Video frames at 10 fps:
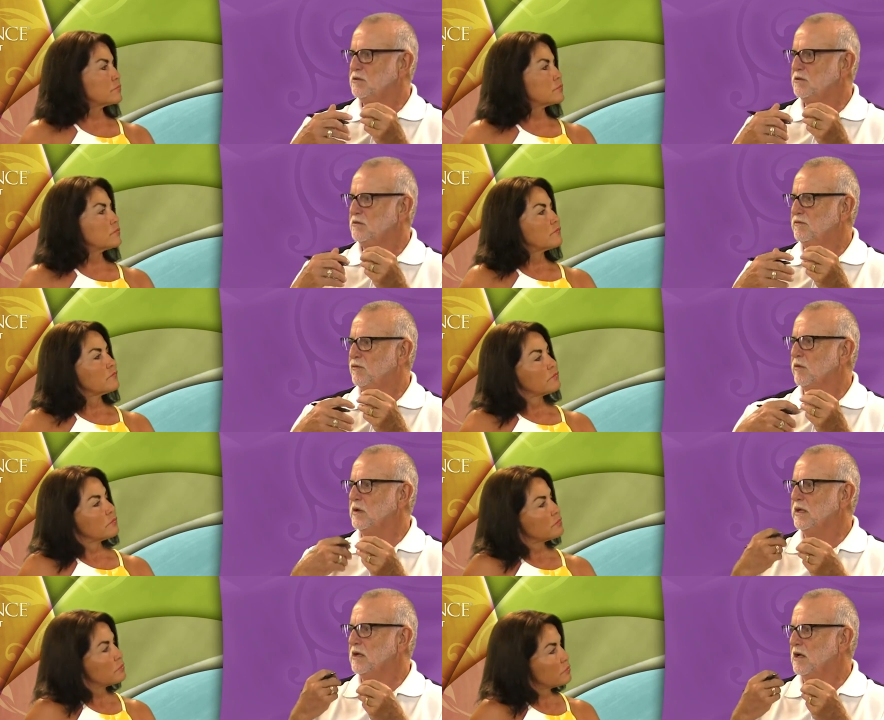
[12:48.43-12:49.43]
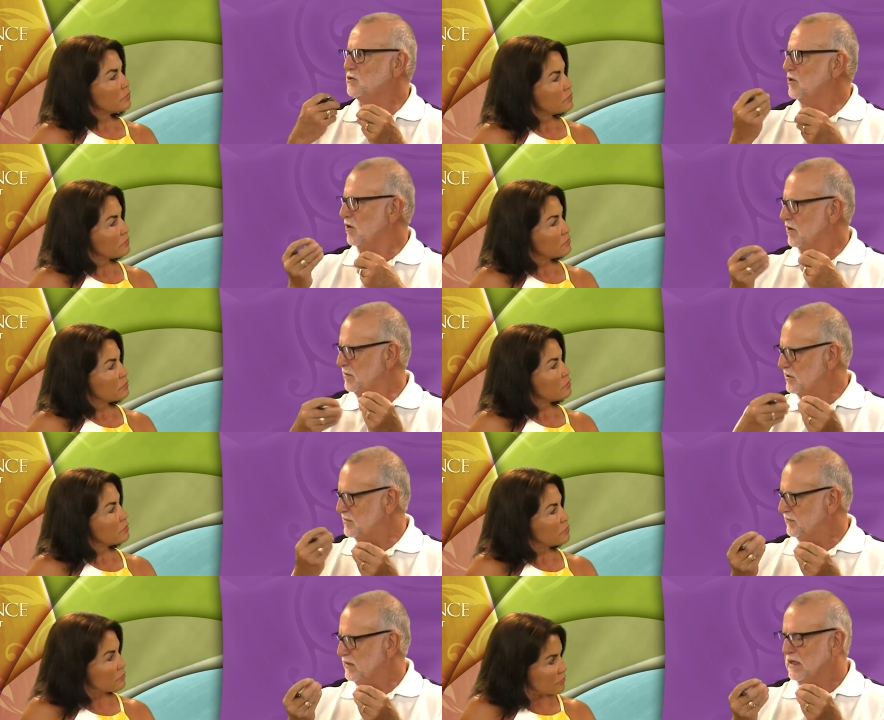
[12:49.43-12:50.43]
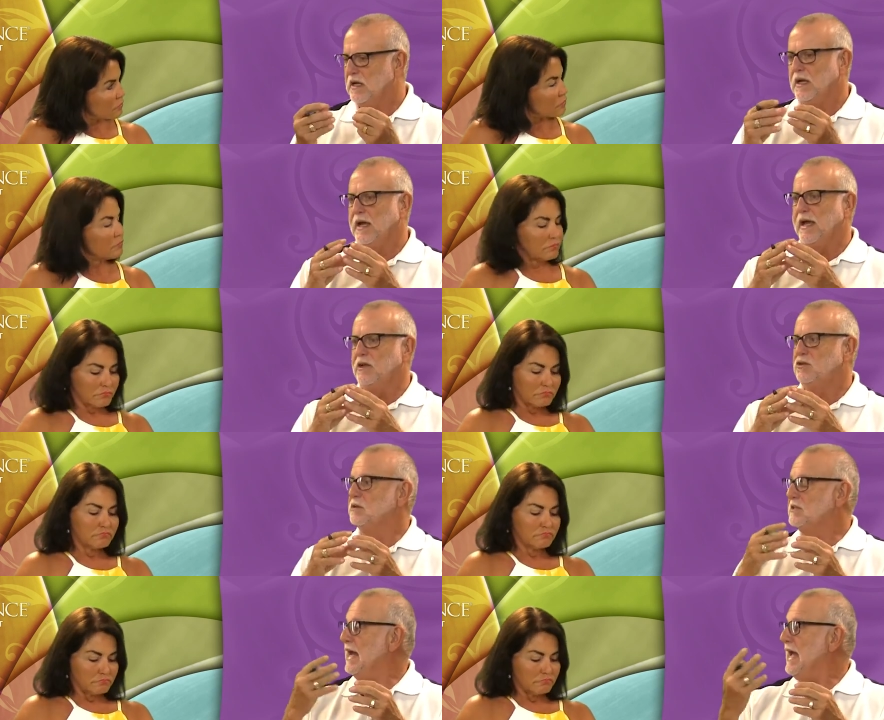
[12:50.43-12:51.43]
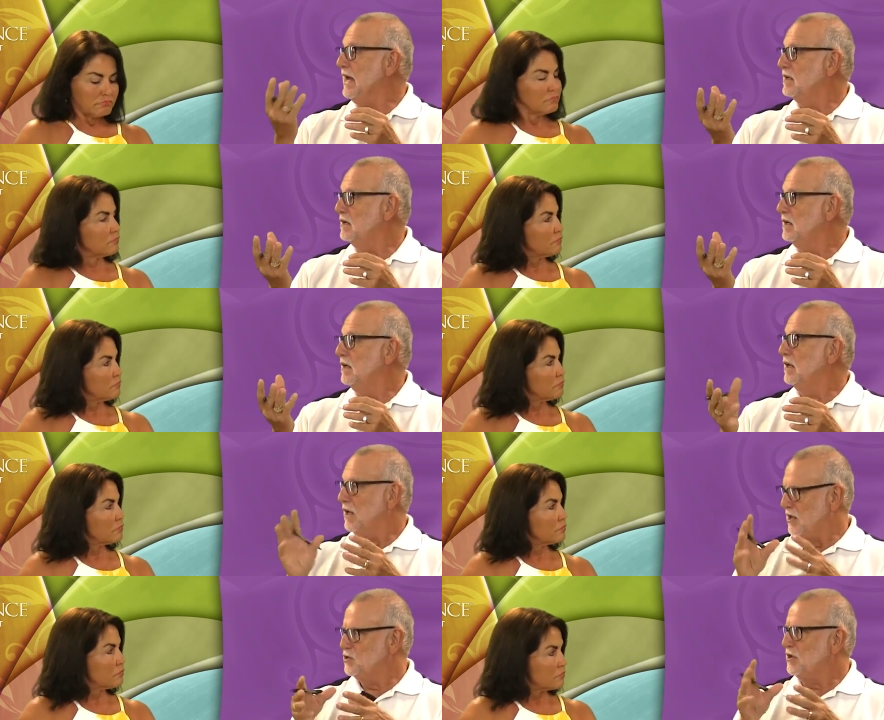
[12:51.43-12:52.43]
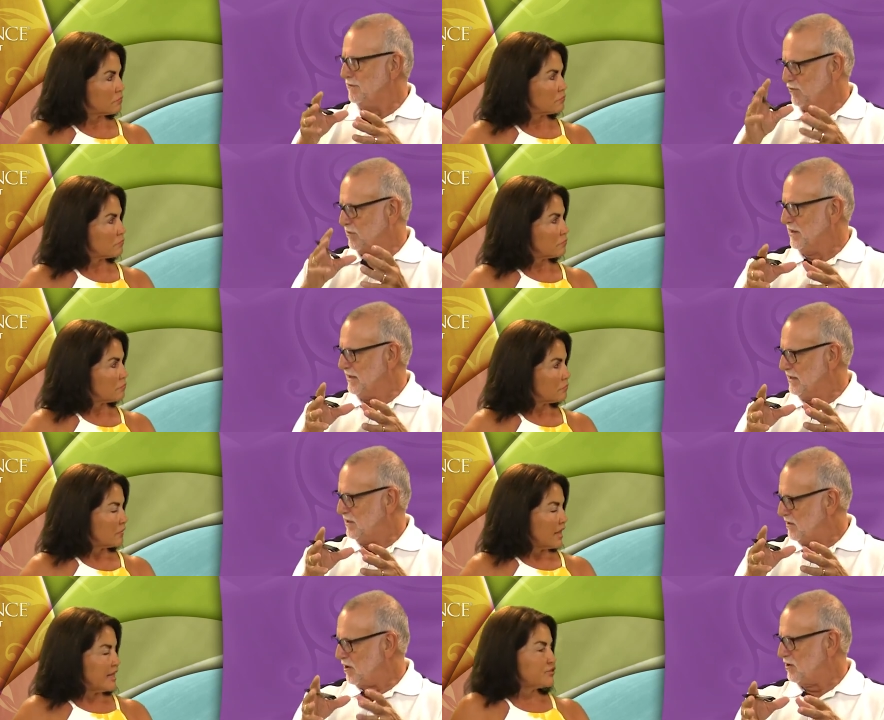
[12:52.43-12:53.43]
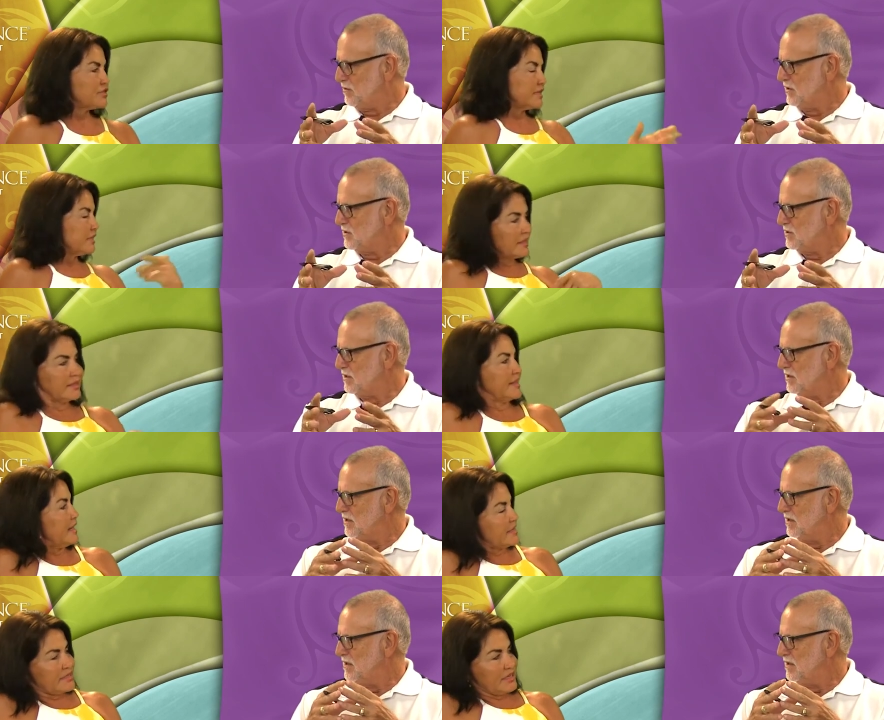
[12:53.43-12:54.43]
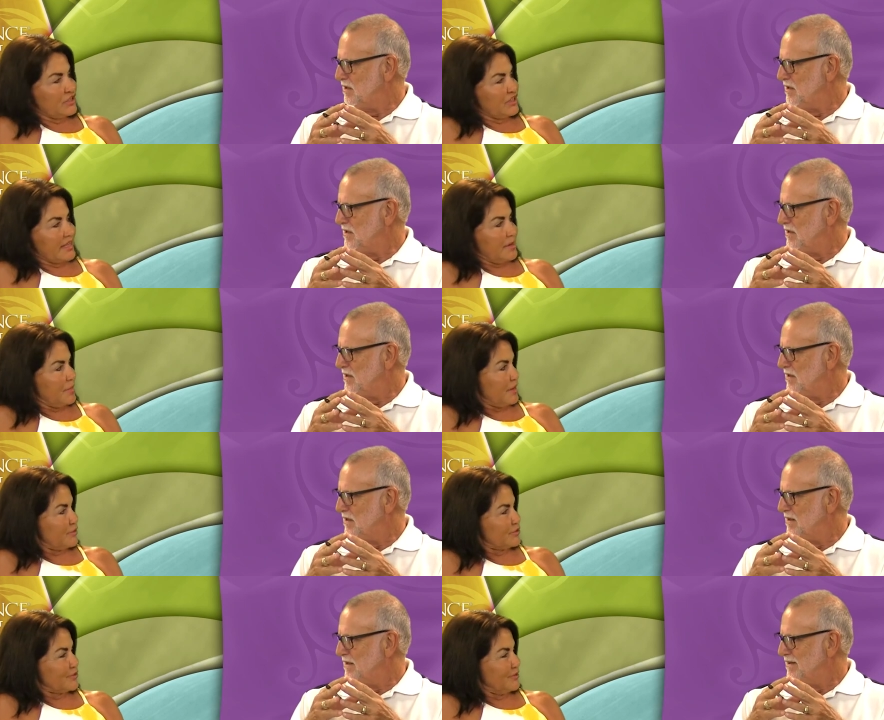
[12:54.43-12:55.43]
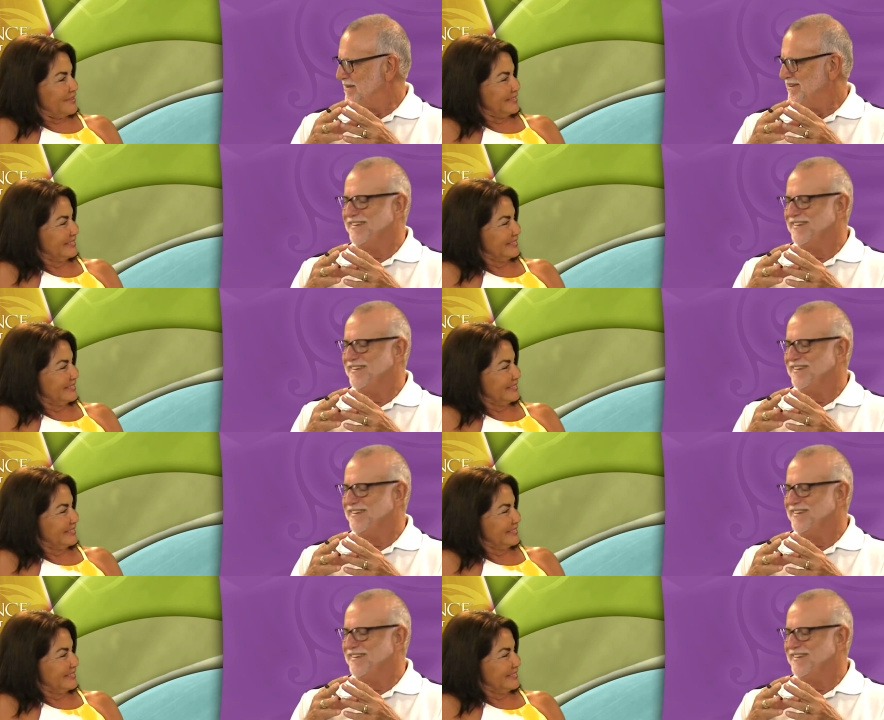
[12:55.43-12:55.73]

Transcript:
Speaker 1: to formulate logical arguments
Speaker 2: mm-hmm.
Speaker 1: and to attack logically formulated
Speaker 2: arguments. Interestingly, they didn't teach us that in medical school.